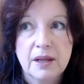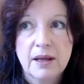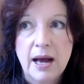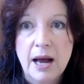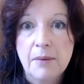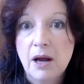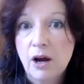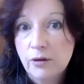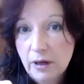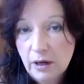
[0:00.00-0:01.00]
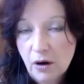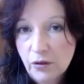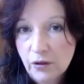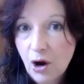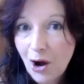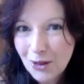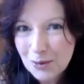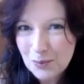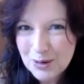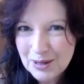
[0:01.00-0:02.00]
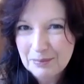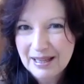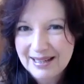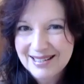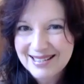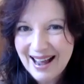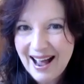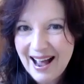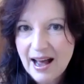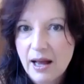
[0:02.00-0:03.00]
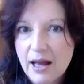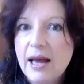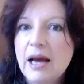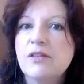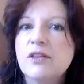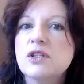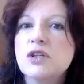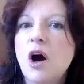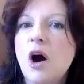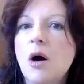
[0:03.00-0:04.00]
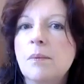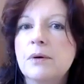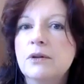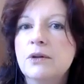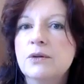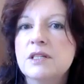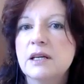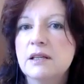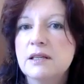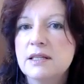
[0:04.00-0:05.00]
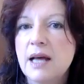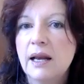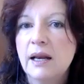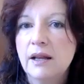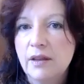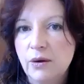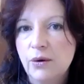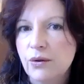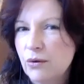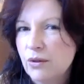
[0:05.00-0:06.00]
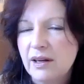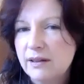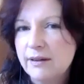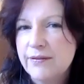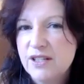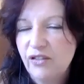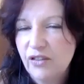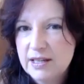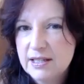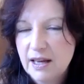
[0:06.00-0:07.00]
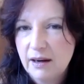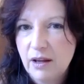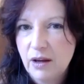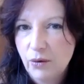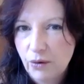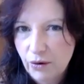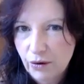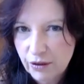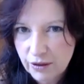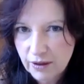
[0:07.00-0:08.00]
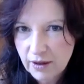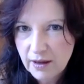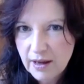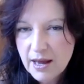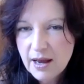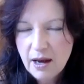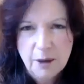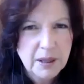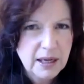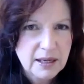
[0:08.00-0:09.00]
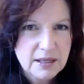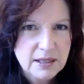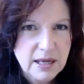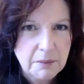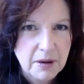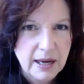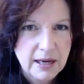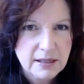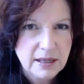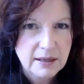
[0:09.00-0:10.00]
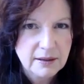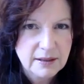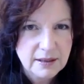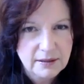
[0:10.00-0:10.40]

on the column where the planets are, at the top, you'll see the sun and the earth, or the glyphs for the sun and the earth. I hope you can understand my accent, because I